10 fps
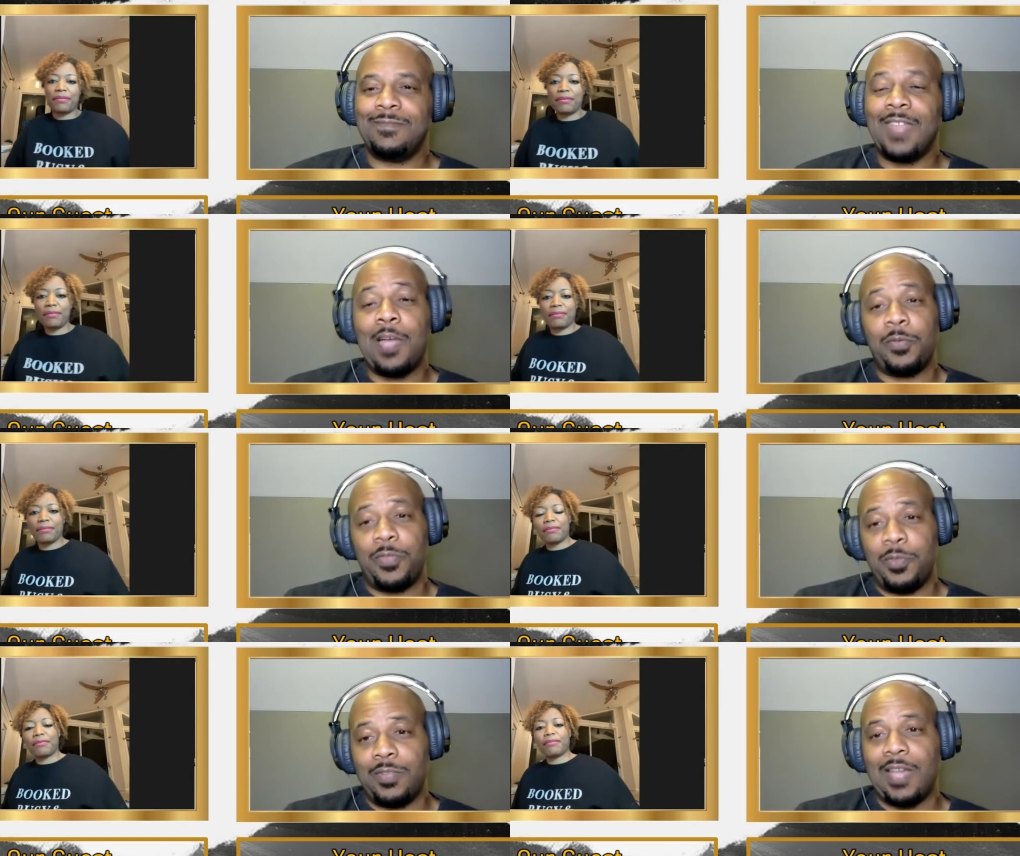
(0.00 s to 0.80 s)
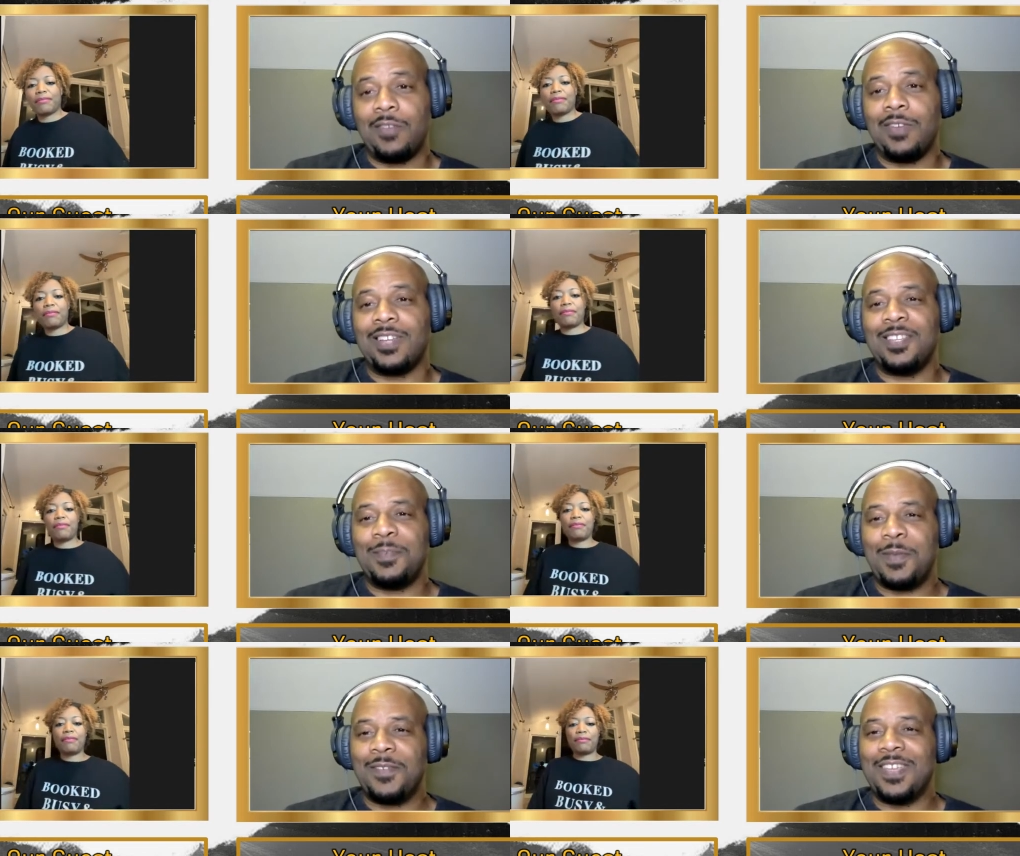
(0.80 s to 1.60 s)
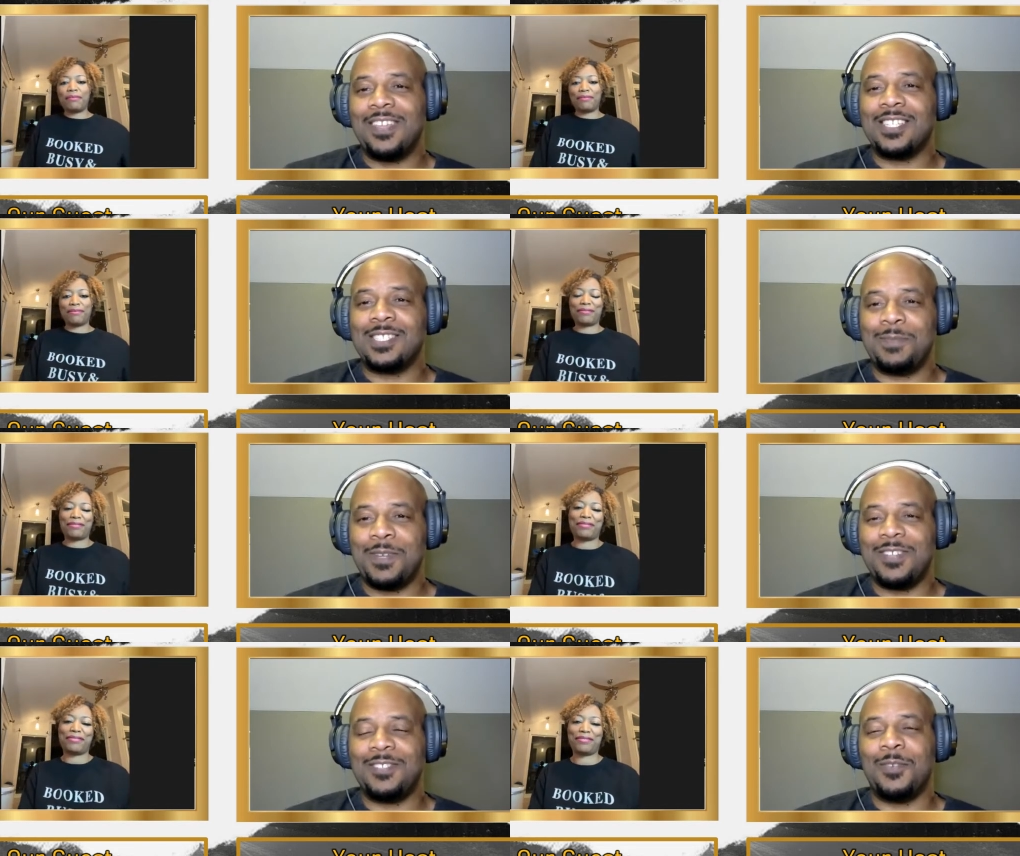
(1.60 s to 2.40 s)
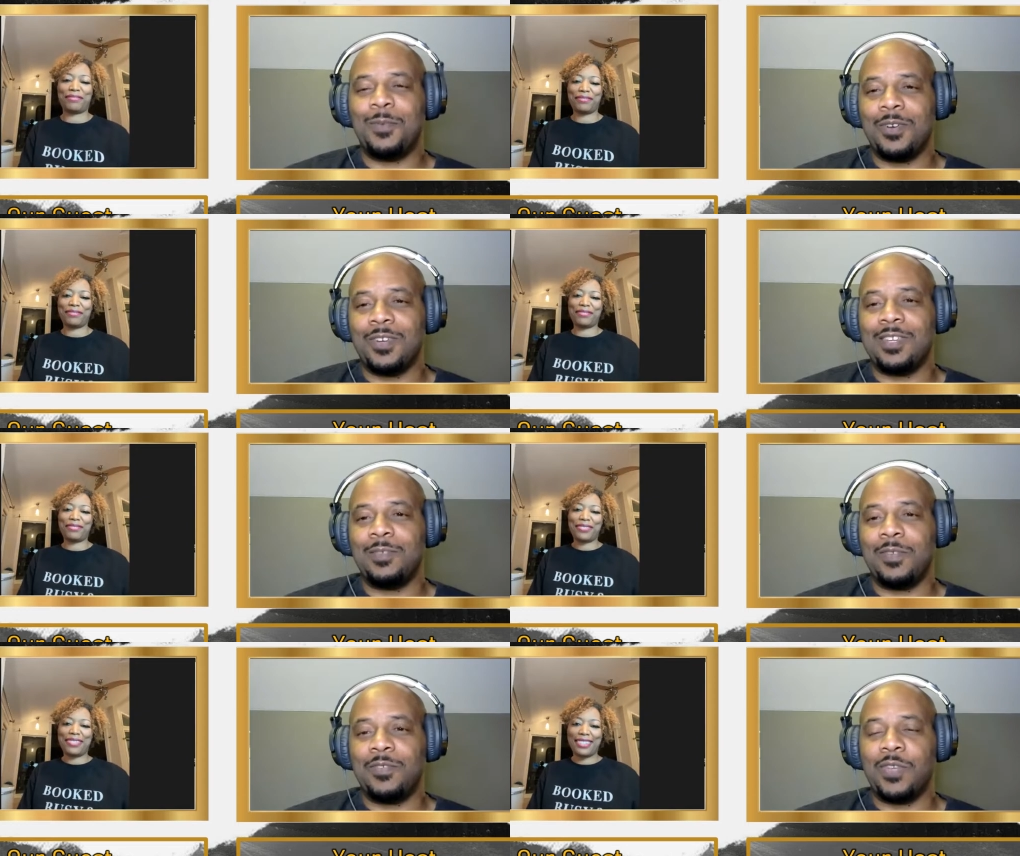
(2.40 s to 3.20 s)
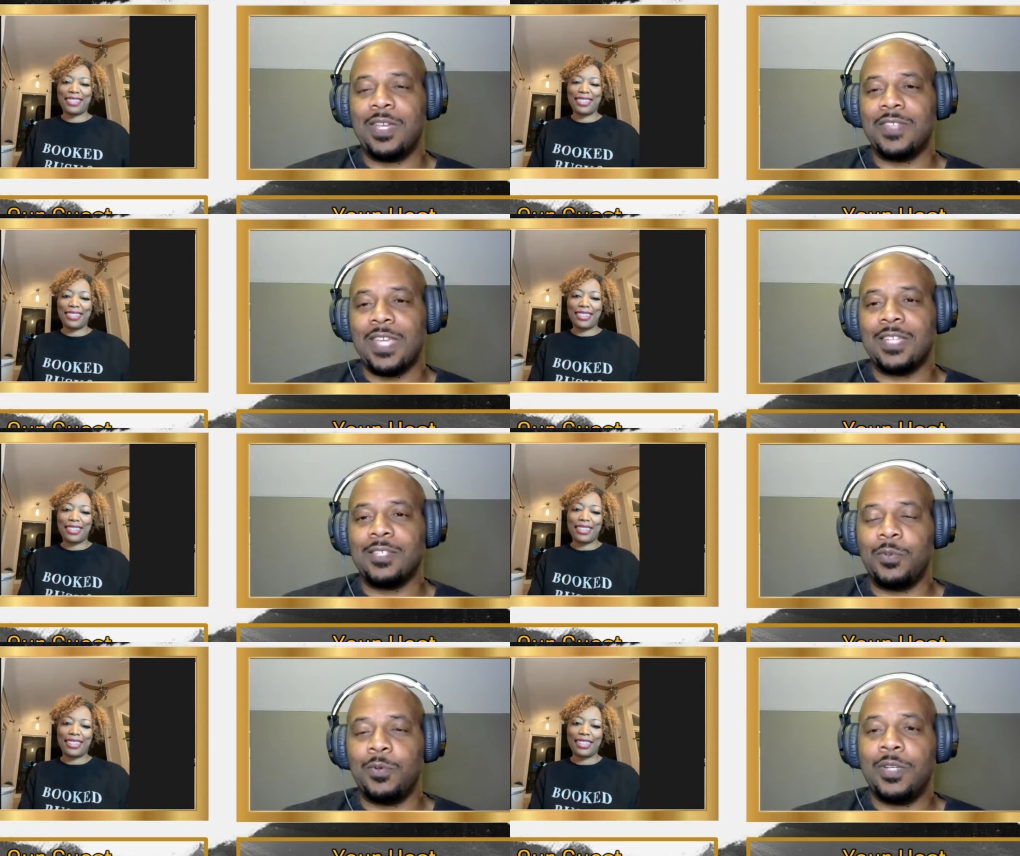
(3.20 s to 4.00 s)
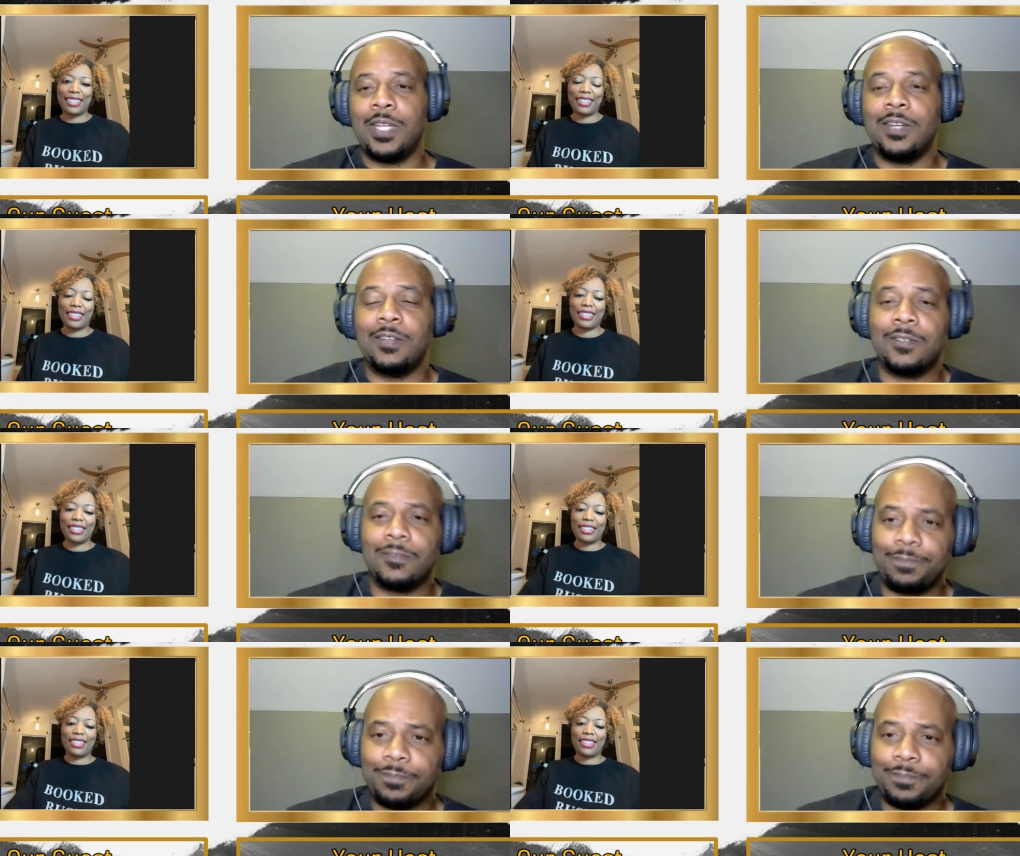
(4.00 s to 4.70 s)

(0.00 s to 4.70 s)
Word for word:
Speaker 1: not with you directly, but I've had experience of working with transaction coordinators.